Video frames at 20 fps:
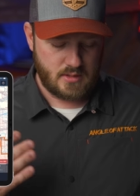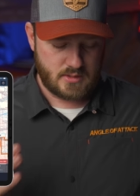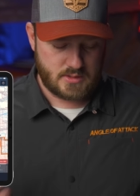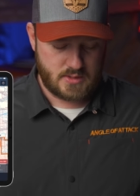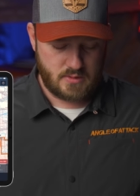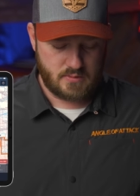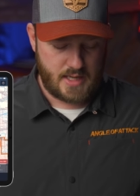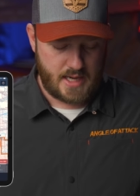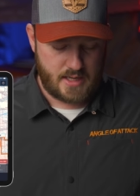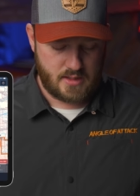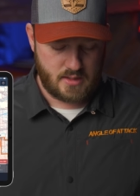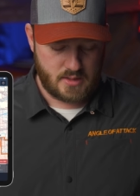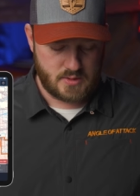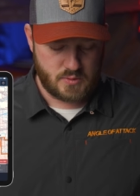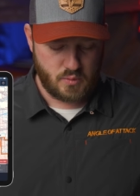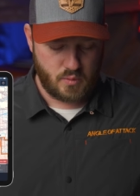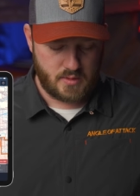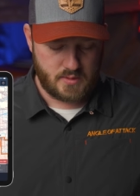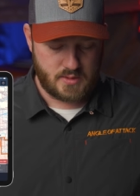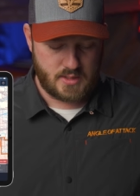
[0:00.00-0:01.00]
So that is
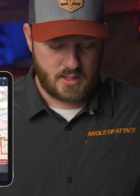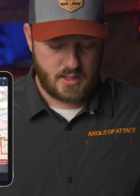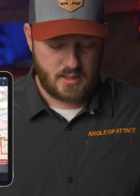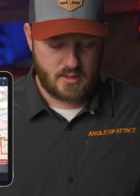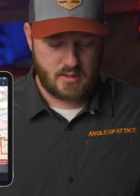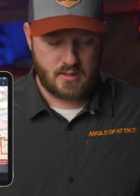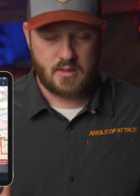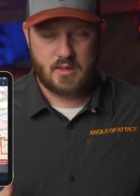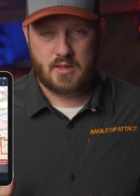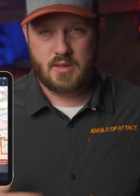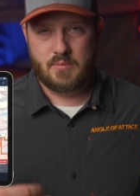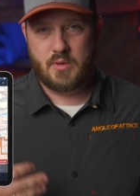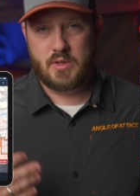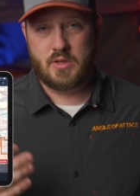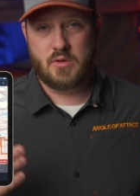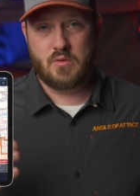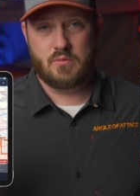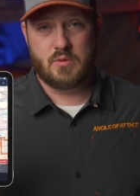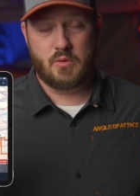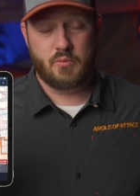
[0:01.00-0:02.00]
one thing. But
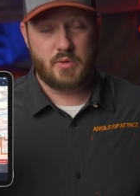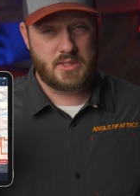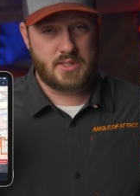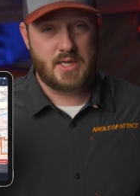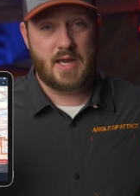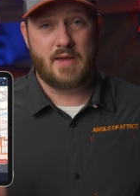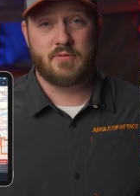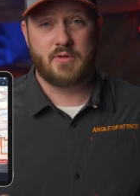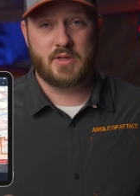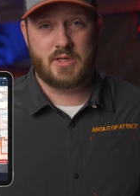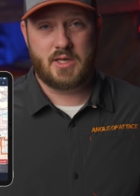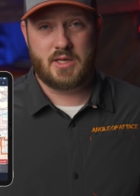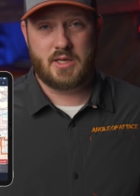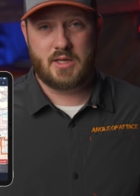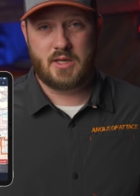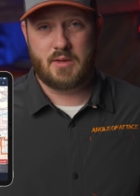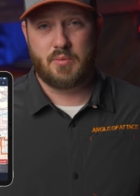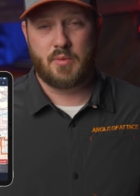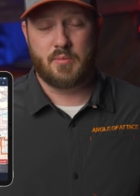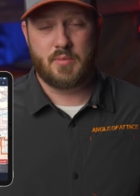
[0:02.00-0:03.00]
you, we definitely need to
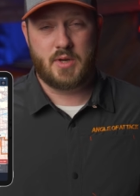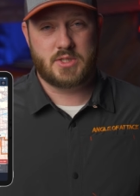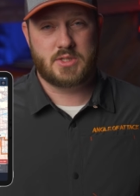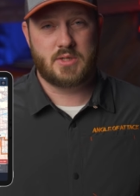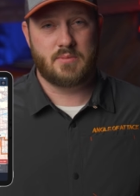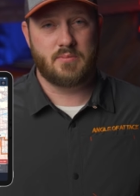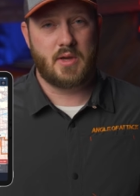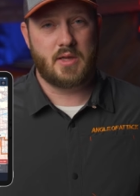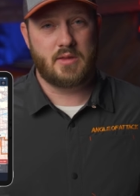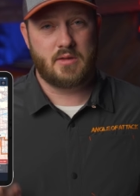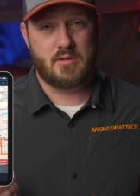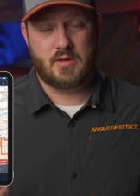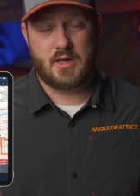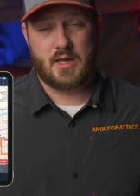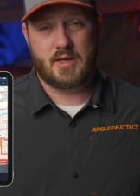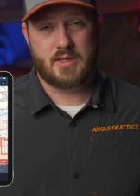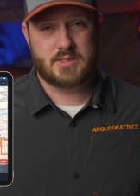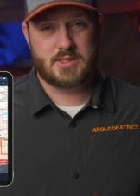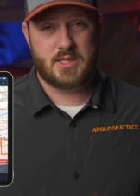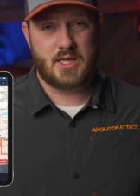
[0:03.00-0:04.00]
get permission by the
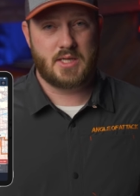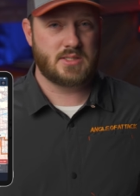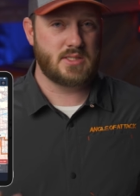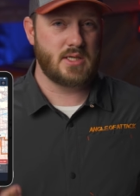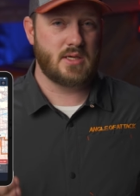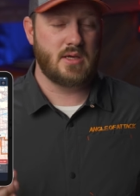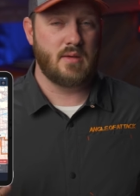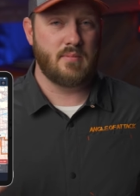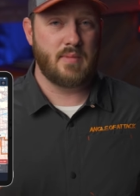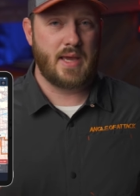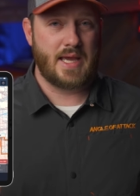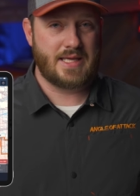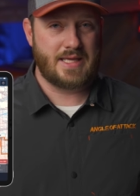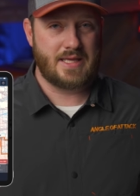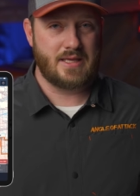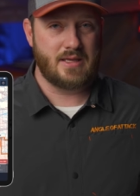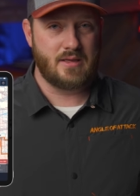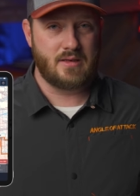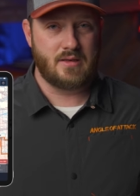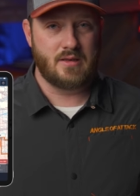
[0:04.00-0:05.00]
United States to come back
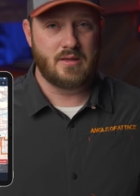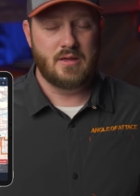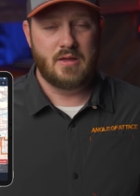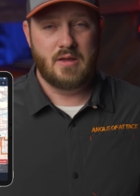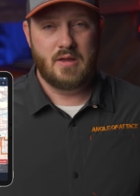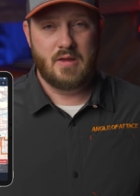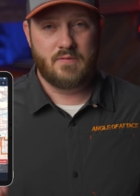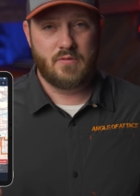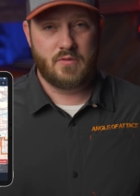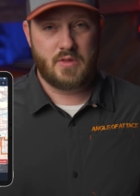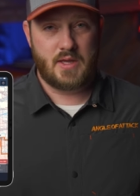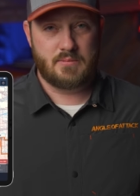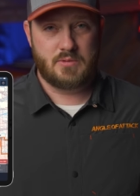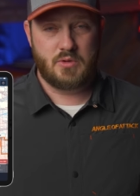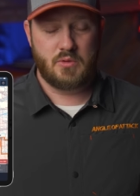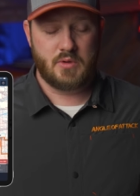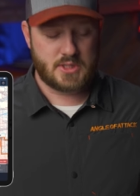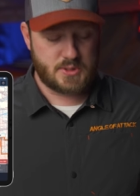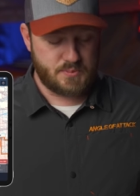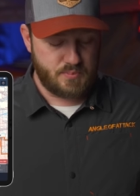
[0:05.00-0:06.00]
in for them
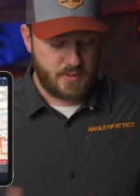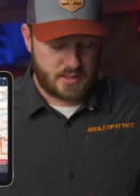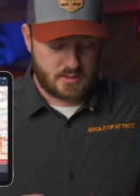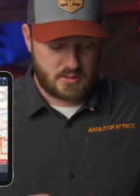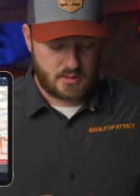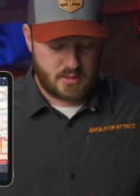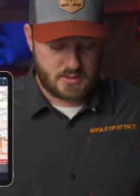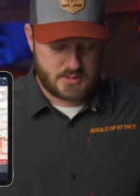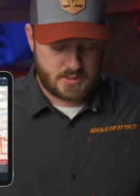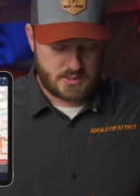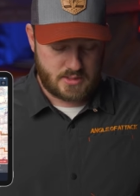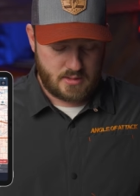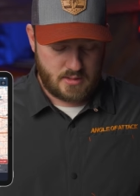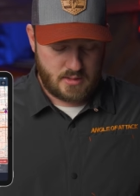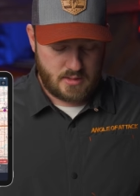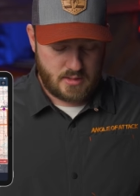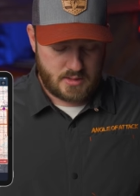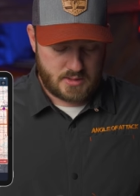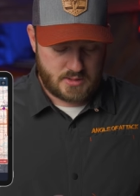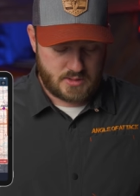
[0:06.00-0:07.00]
to expect us.
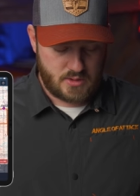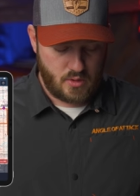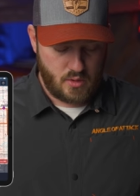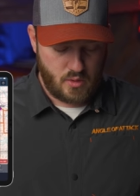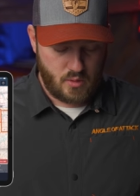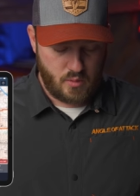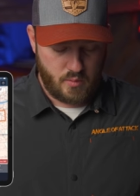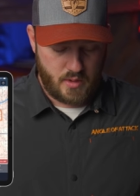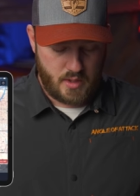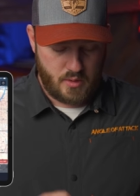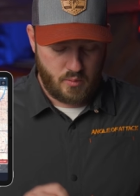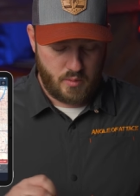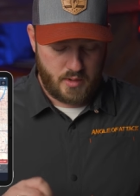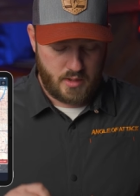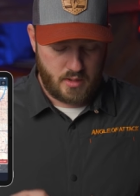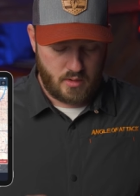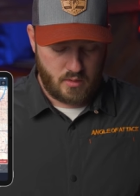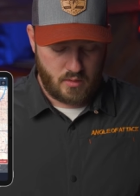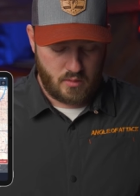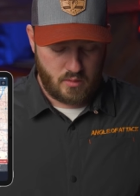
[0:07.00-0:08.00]
So we
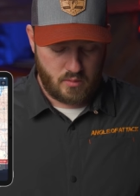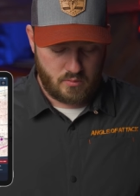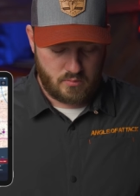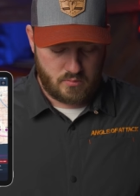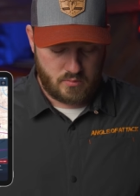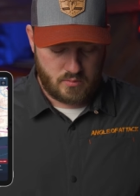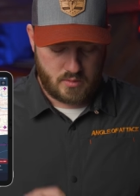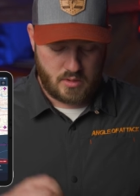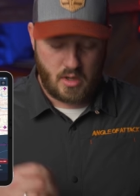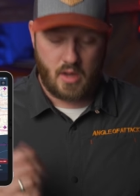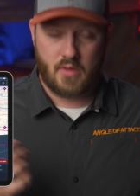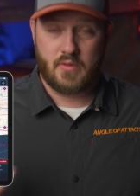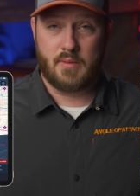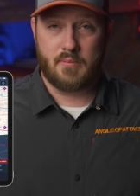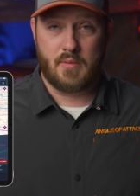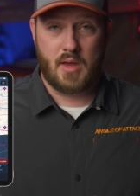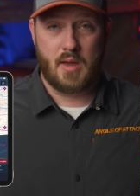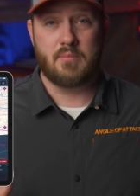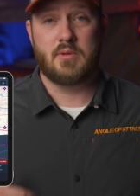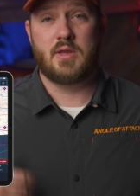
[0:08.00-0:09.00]
will call
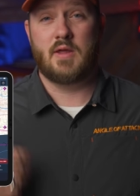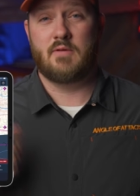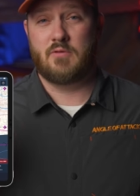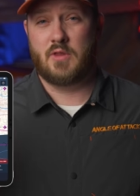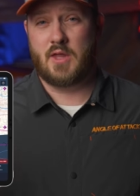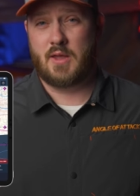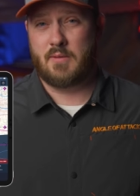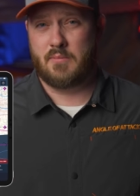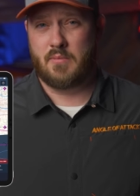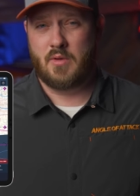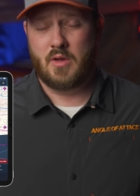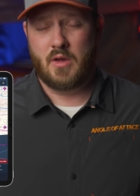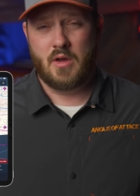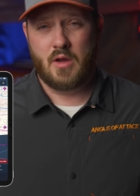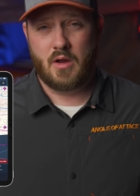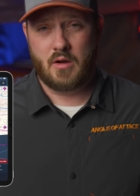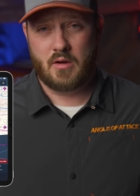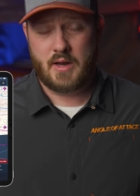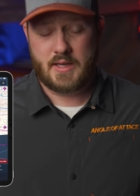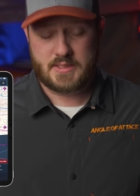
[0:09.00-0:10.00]
them up, give them
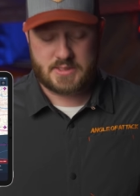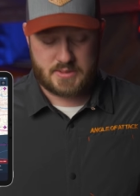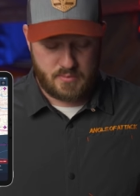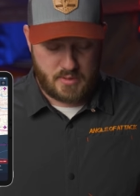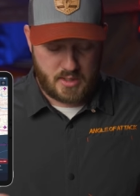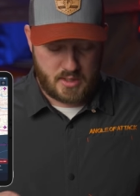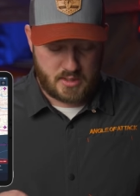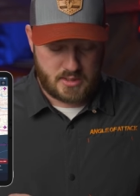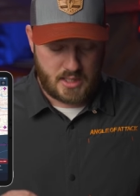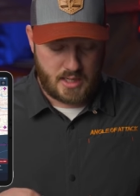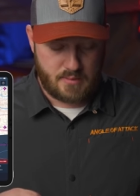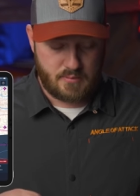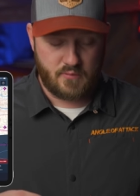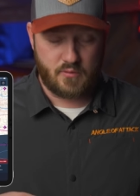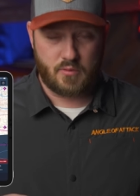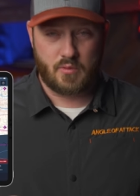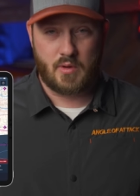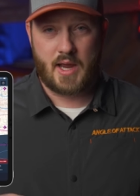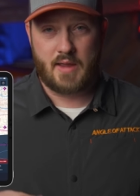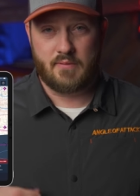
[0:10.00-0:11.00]
our estimated time of
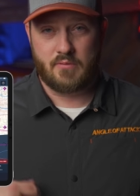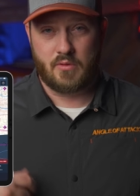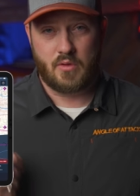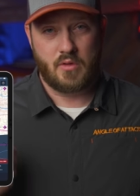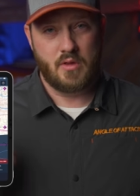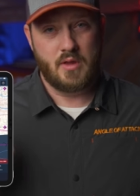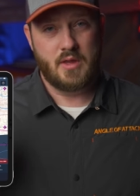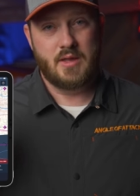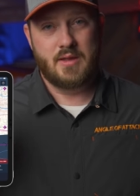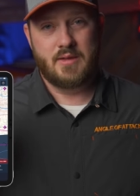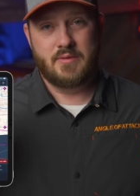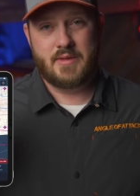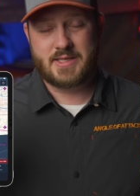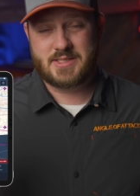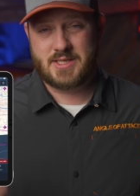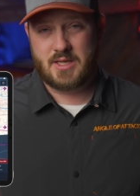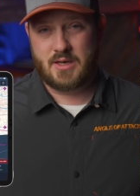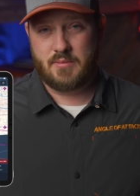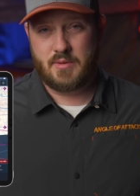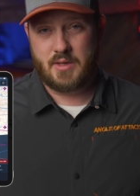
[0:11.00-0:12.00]
arrival.
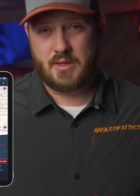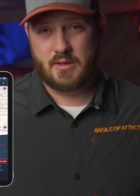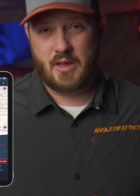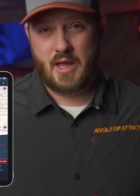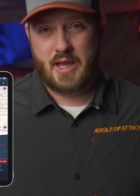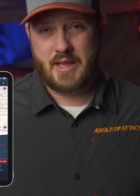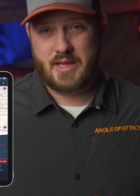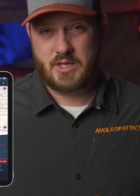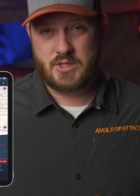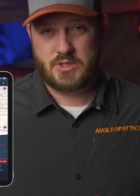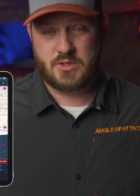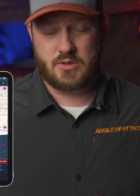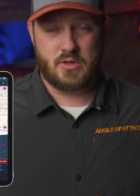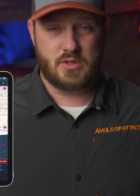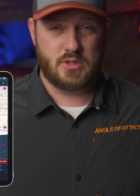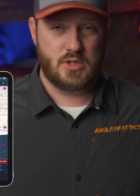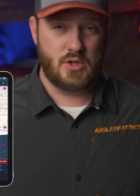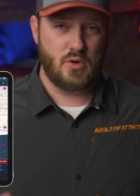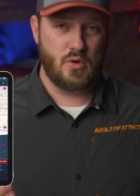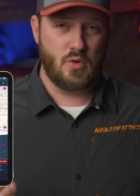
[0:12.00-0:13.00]
That's going to be a lot easier to
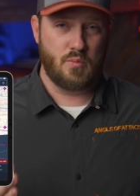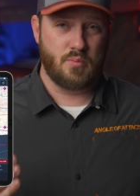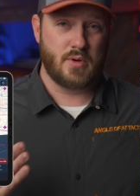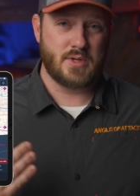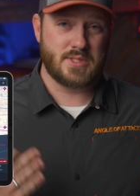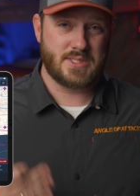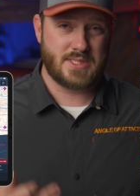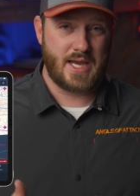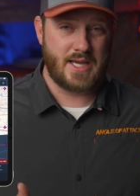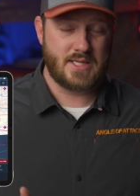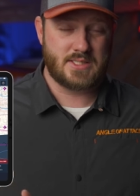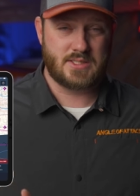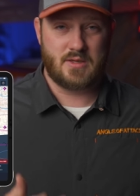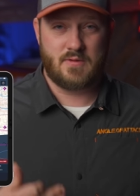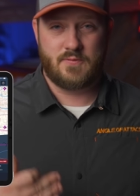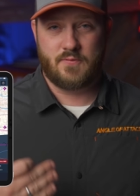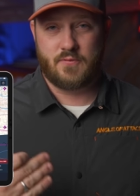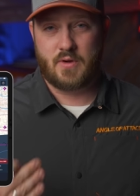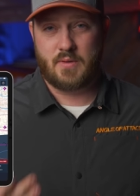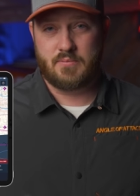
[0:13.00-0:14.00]
do
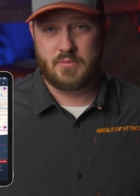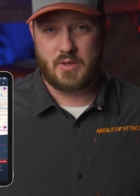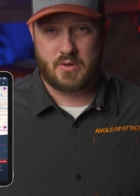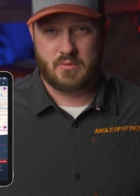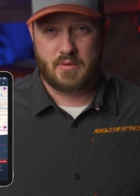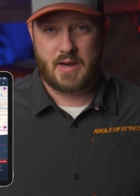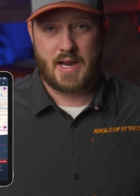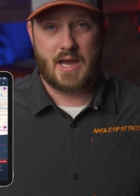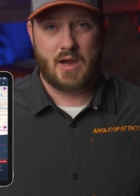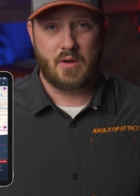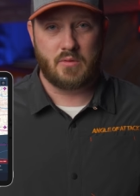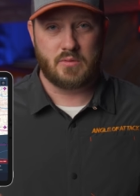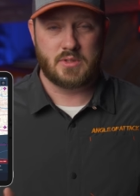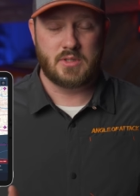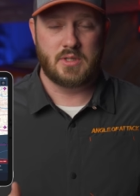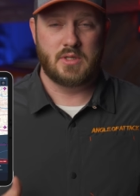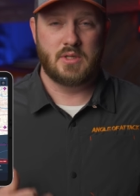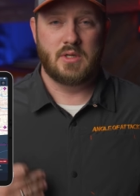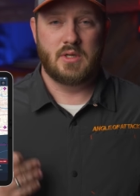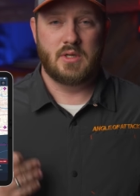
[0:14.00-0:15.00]
precisely from the ground.